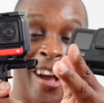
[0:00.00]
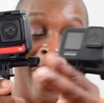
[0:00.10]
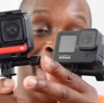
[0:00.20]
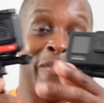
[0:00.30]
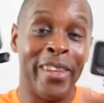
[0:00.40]

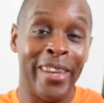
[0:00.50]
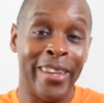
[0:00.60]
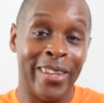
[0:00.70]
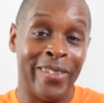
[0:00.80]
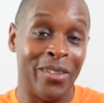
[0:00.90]
on
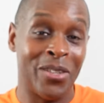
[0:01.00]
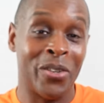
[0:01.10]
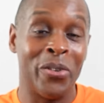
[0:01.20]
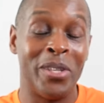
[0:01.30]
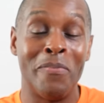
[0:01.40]
there because that
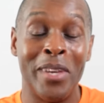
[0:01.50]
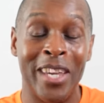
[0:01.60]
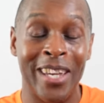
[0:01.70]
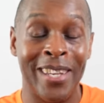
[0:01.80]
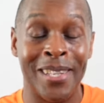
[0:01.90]
screw to
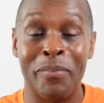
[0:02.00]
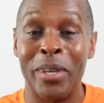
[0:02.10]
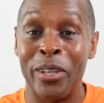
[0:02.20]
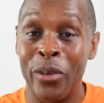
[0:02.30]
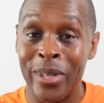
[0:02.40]
me is a
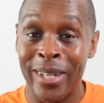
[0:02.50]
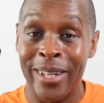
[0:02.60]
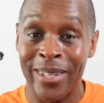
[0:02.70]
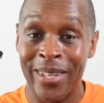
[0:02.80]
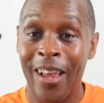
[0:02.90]
bit
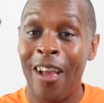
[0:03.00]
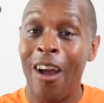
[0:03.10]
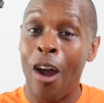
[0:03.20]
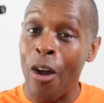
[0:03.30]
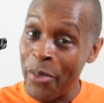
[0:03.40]
useless
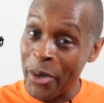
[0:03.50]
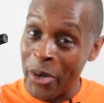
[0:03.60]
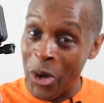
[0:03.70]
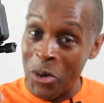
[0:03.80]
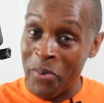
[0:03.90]
on the
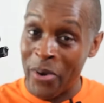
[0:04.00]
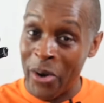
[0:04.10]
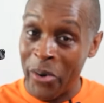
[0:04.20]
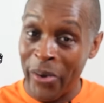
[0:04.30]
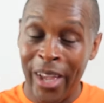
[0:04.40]

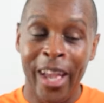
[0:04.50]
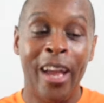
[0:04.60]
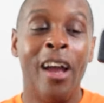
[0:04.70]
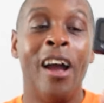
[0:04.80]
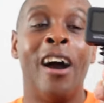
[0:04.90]
GoPro.
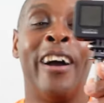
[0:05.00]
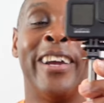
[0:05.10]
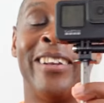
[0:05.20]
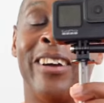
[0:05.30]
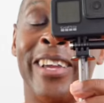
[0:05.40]

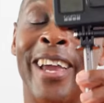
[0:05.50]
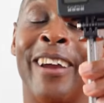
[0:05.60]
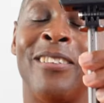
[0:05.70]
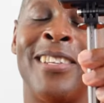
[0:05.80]
I like how